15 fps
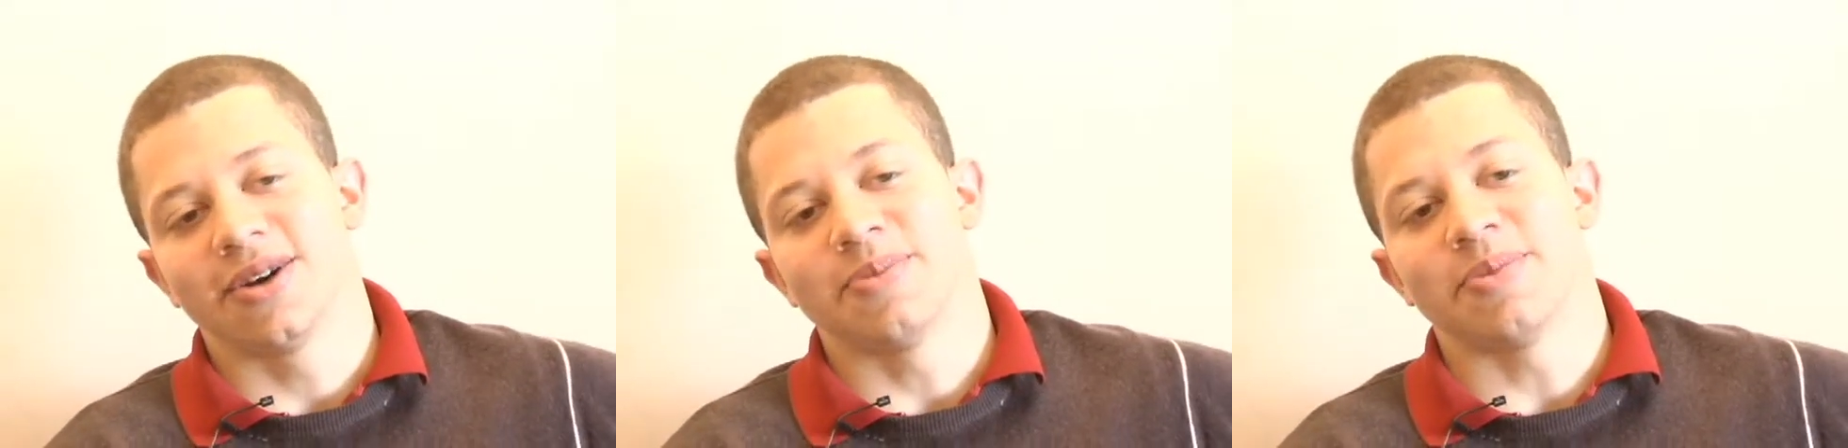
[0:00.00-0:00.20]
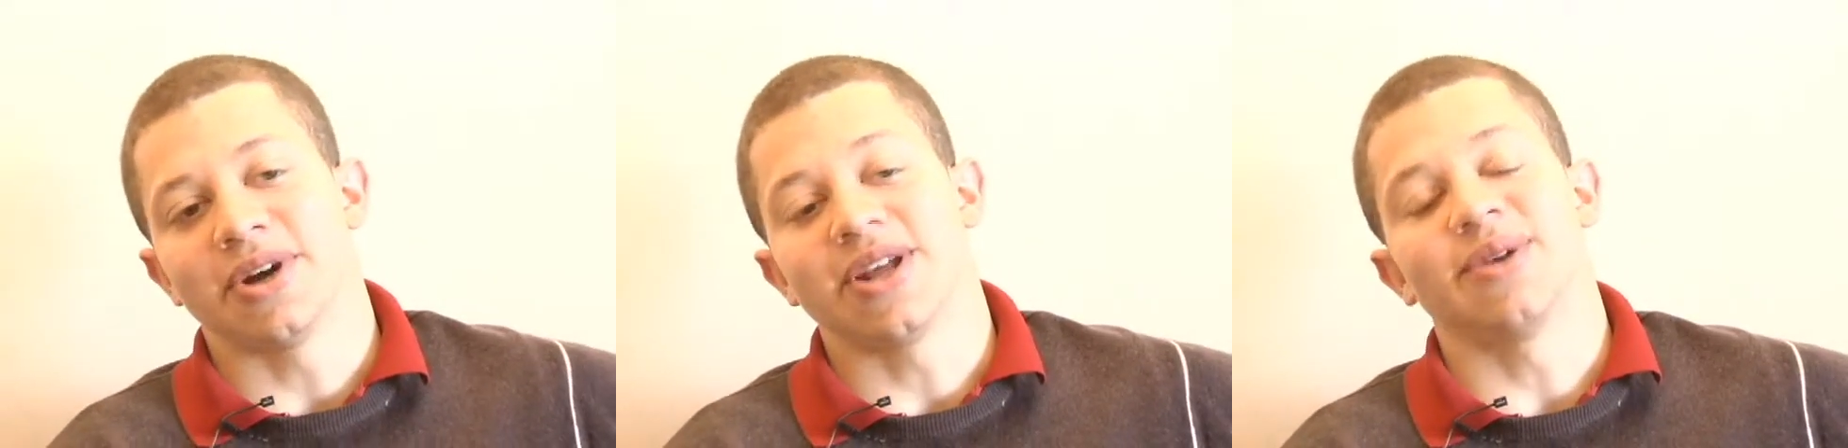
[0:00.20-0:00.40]

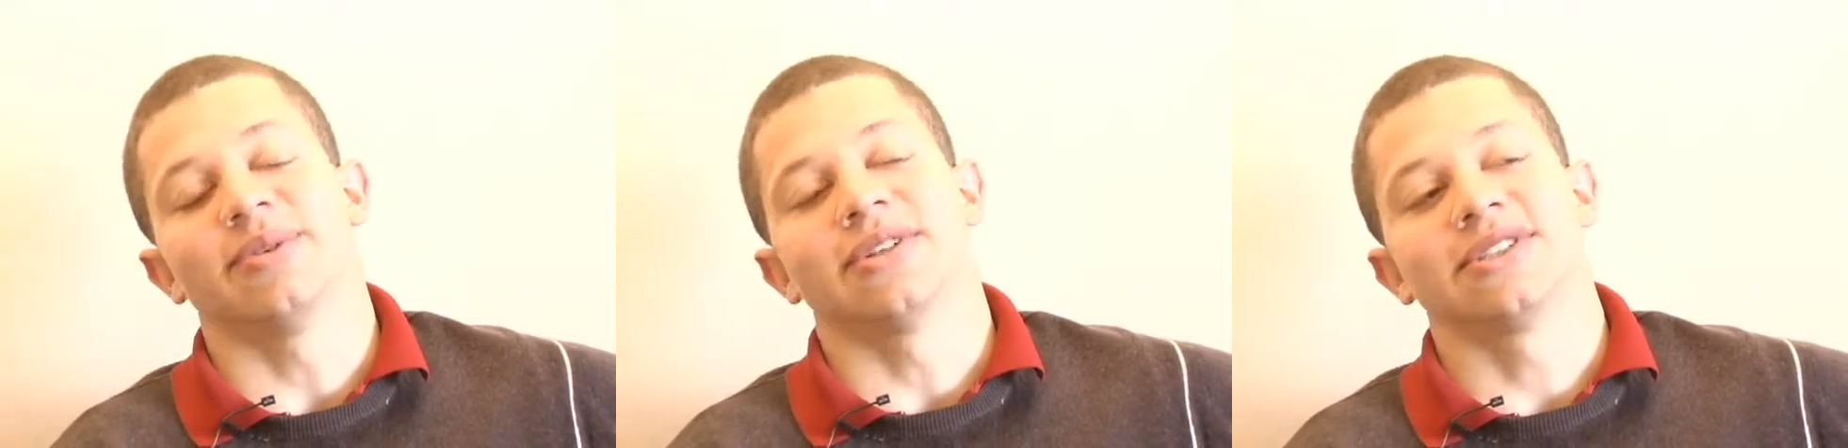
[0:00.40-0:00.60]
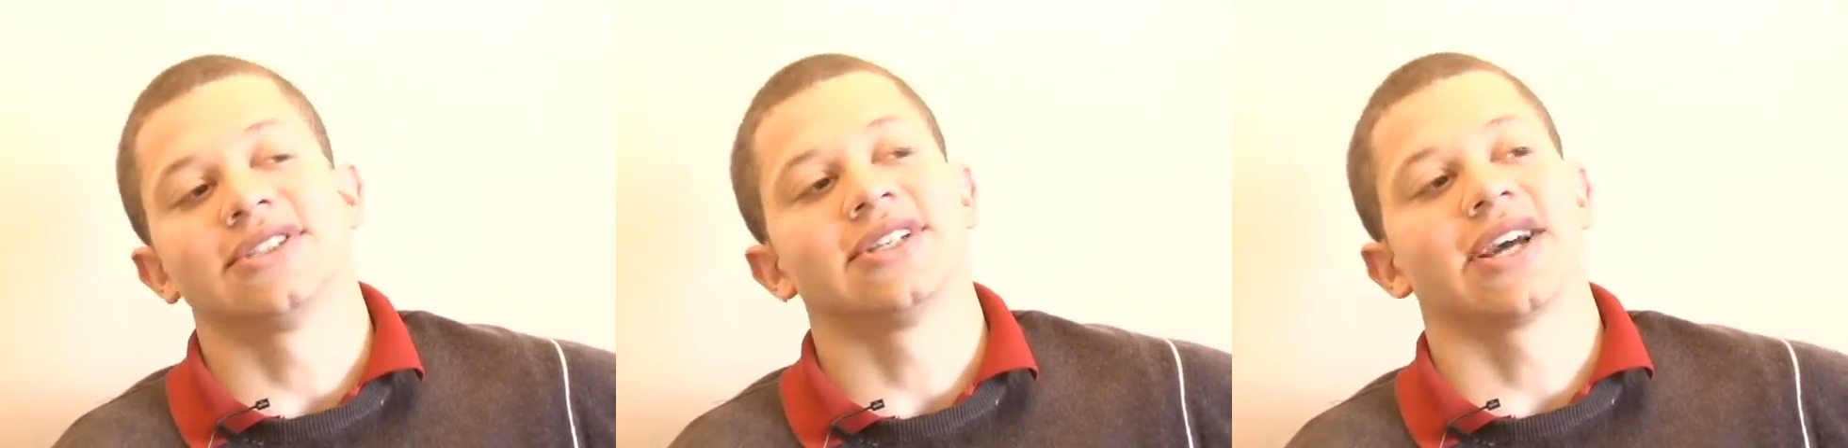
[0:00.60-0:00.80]
But he
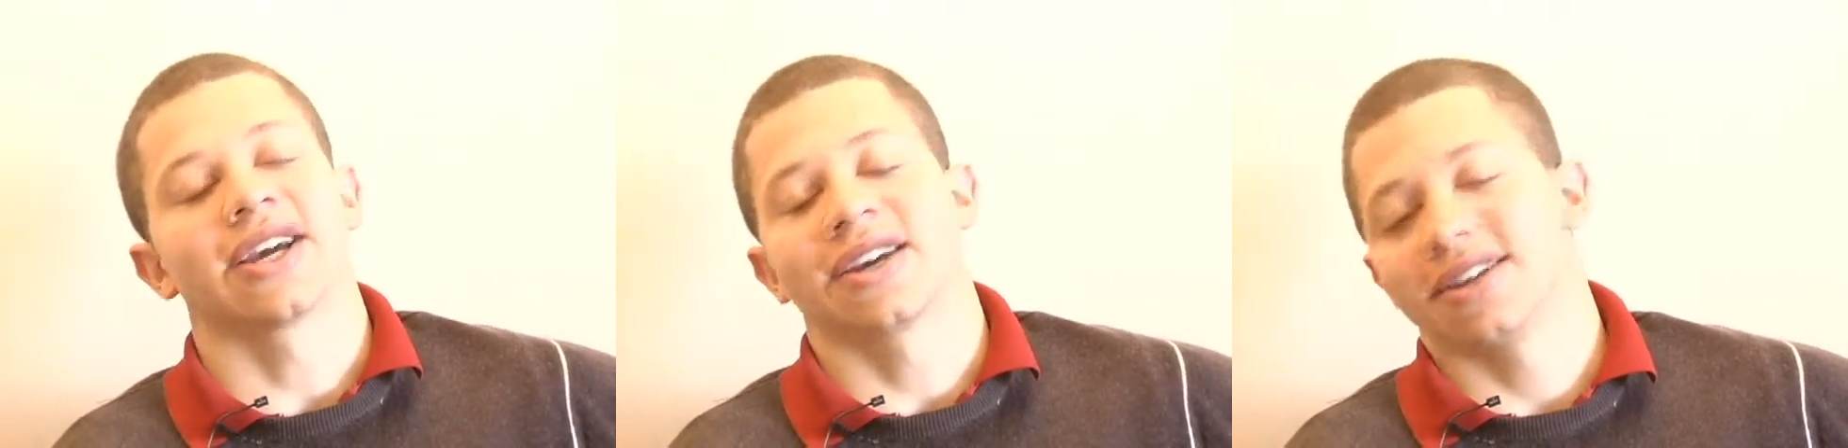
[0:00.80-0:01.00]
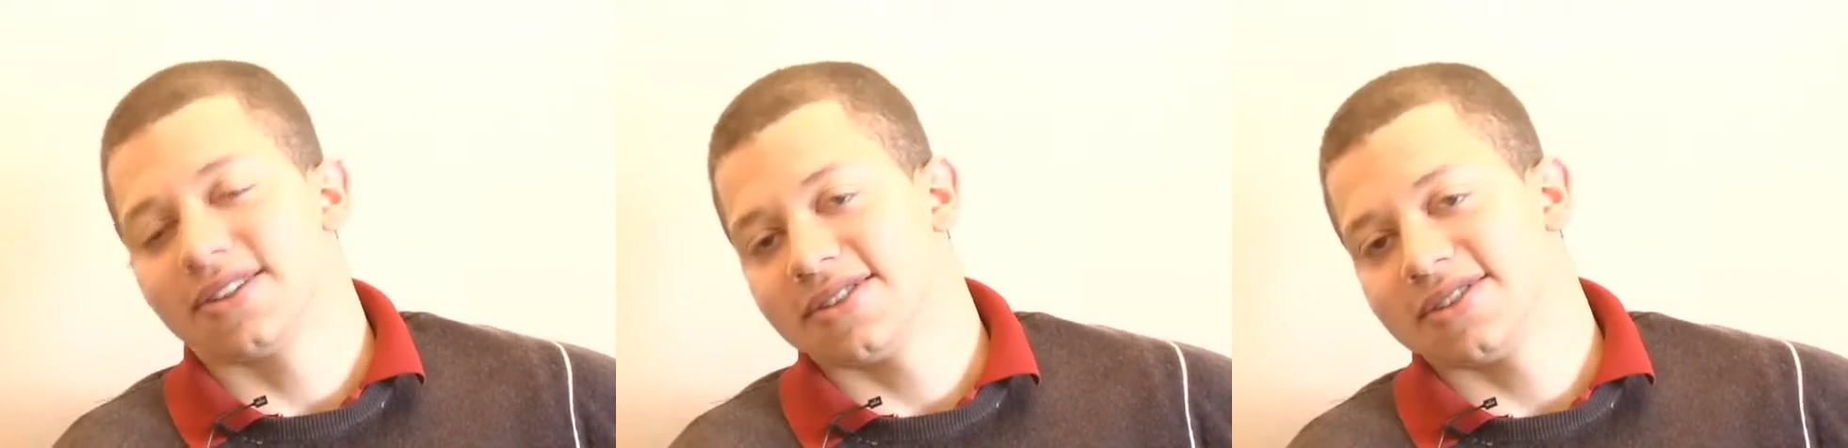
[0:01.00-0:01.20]
was
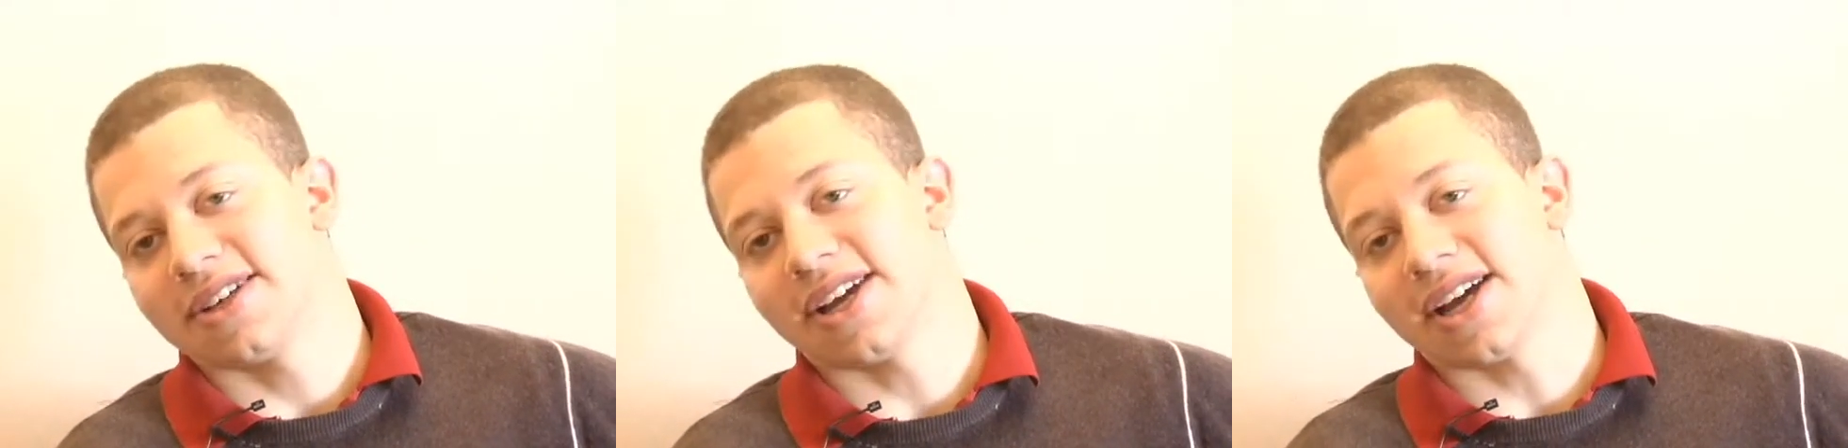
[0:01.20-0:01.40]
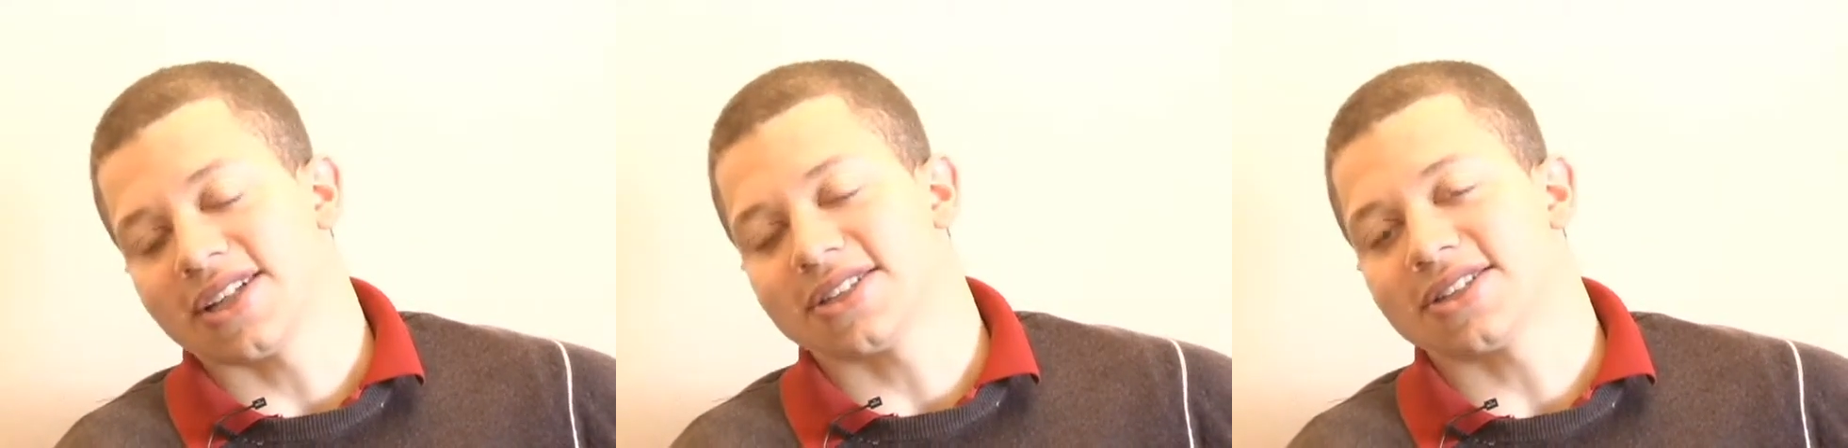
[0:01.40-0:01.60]
sick. He
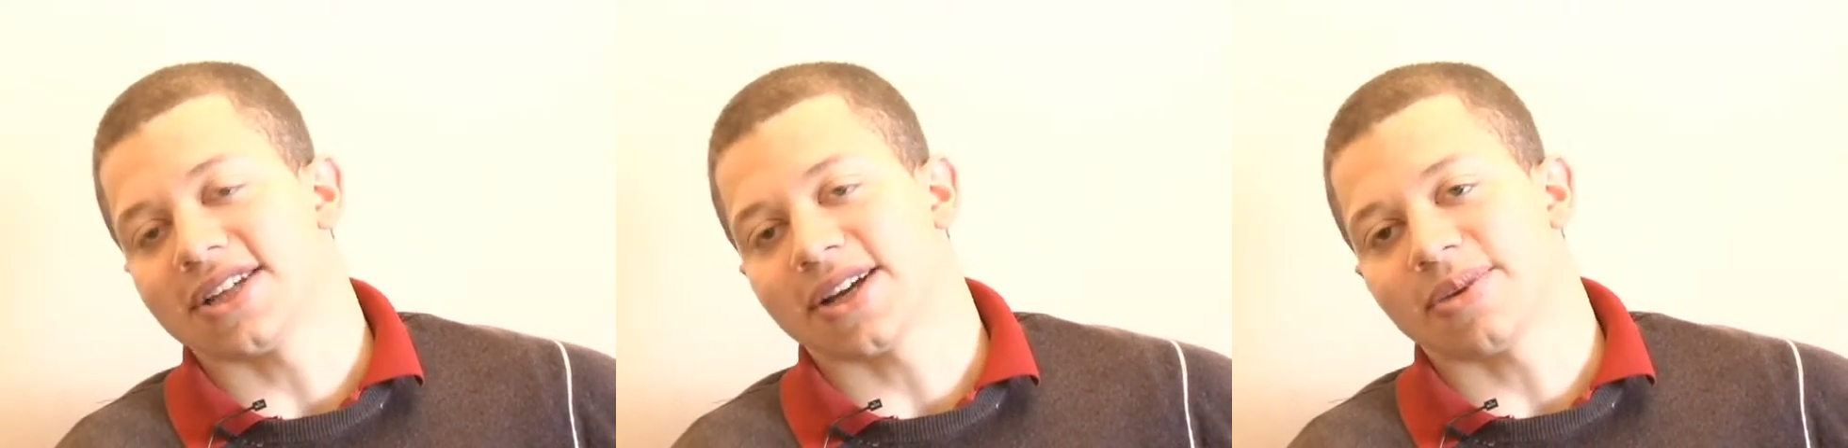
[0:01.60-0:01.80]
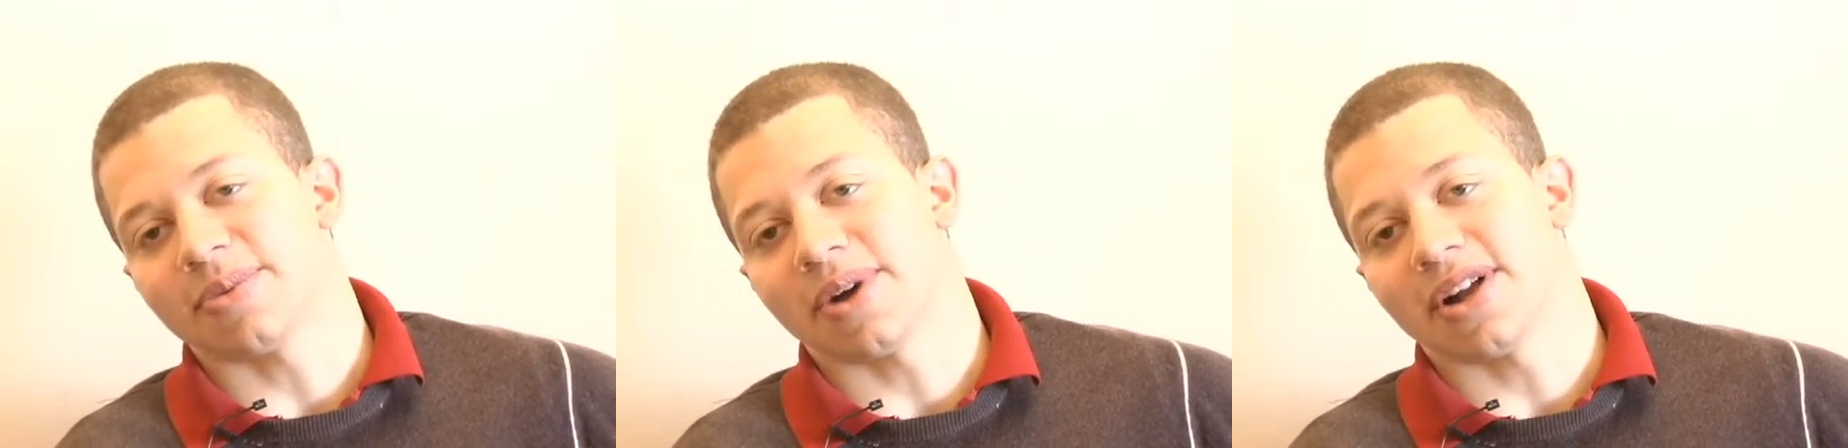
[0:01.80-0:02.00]
got
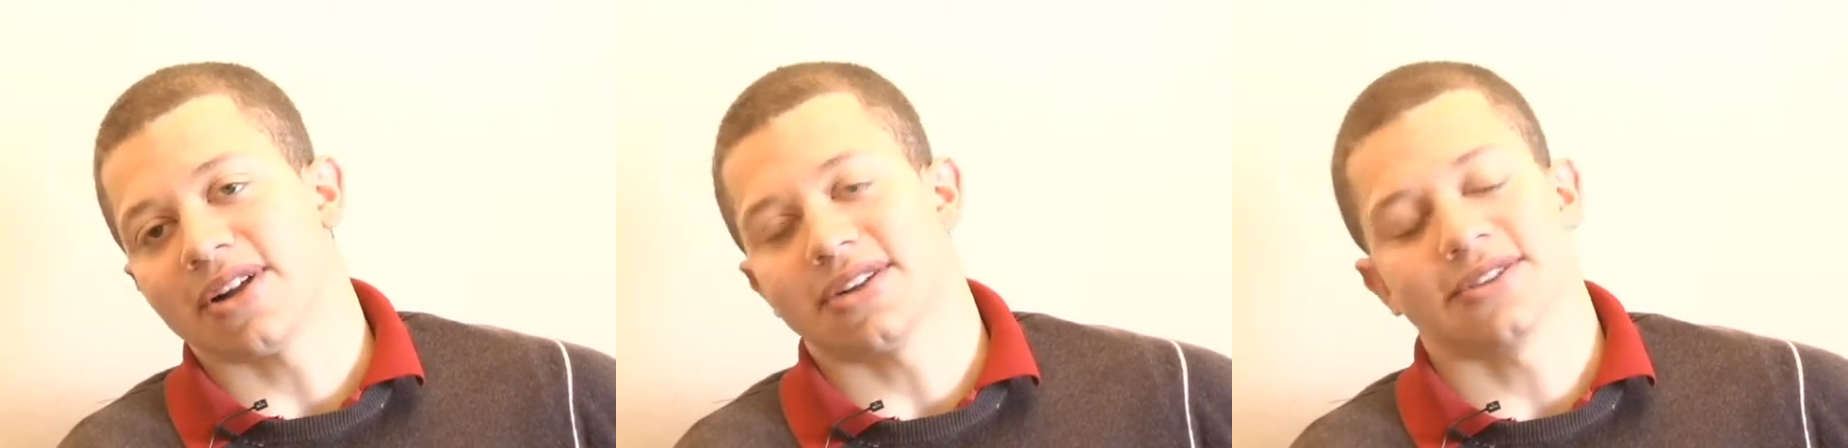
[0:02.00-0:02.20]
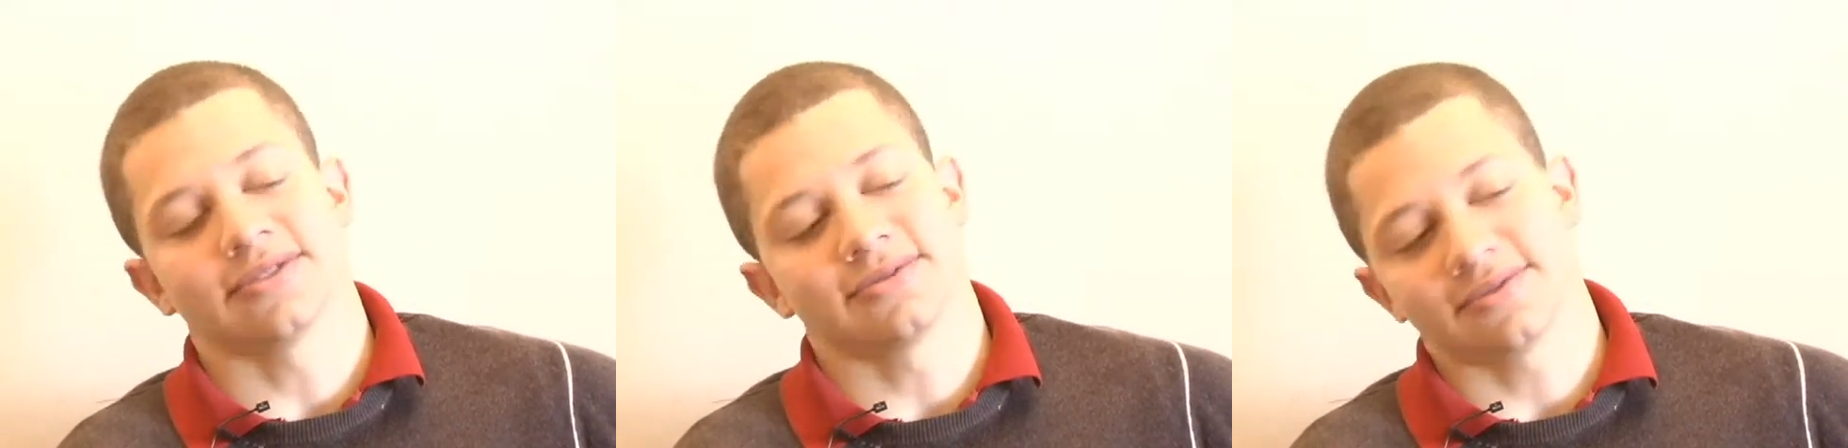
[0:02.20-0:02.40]
sick
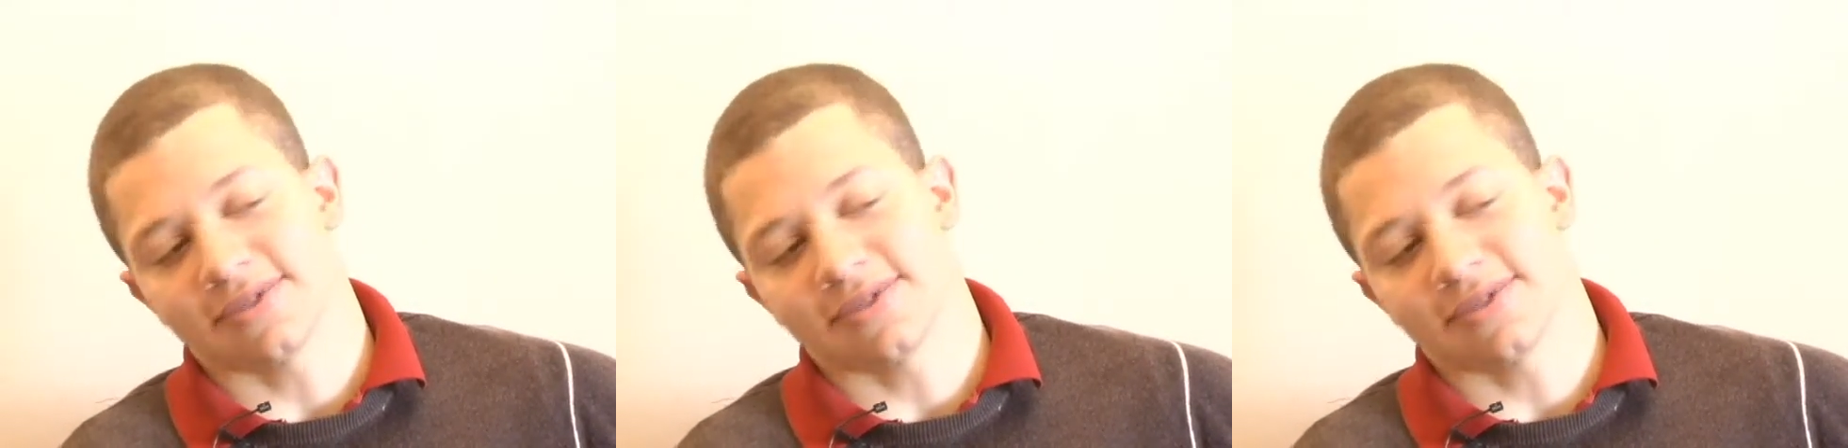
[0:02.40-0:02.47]
while